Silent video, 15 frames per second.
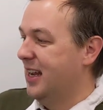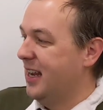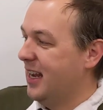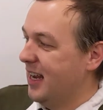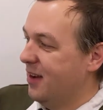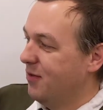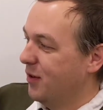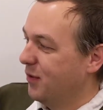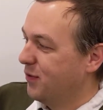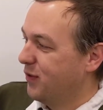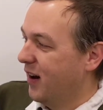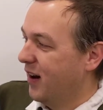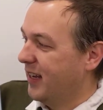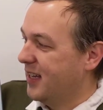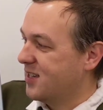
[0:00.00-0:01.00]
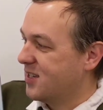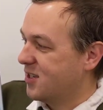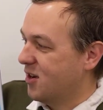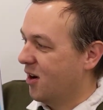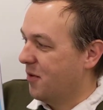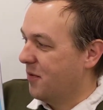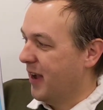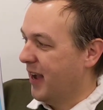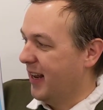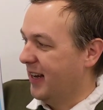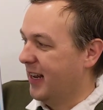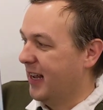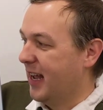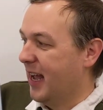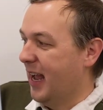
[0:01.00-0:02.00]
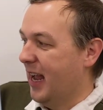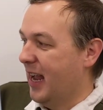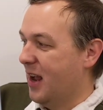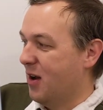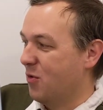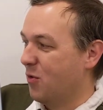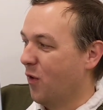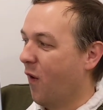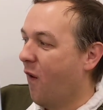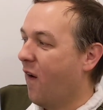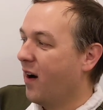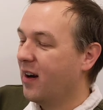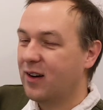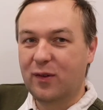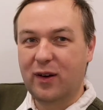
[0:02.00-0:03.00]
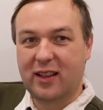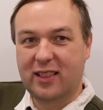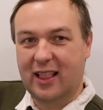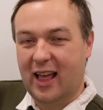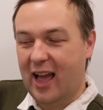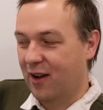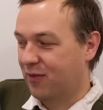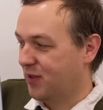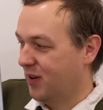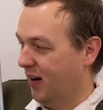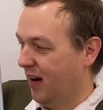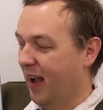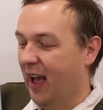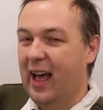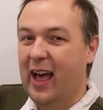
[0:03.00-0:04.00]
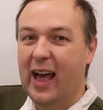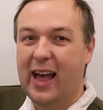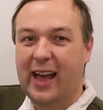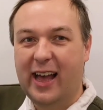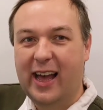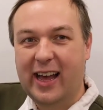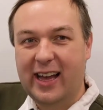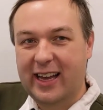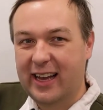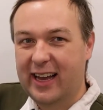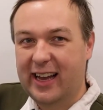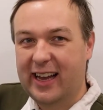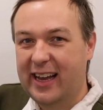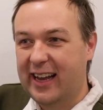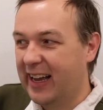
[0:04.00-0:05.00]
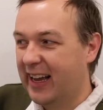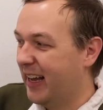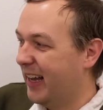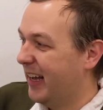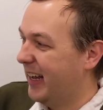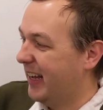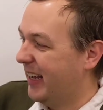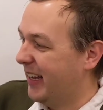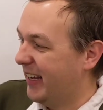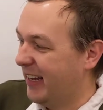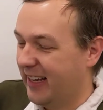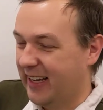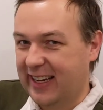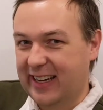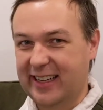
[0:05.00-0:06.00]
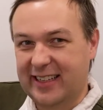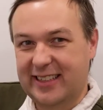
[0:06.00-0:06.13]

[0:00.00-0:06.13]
Even Froggy Snowman. It roared with laughter. Ha ha ha!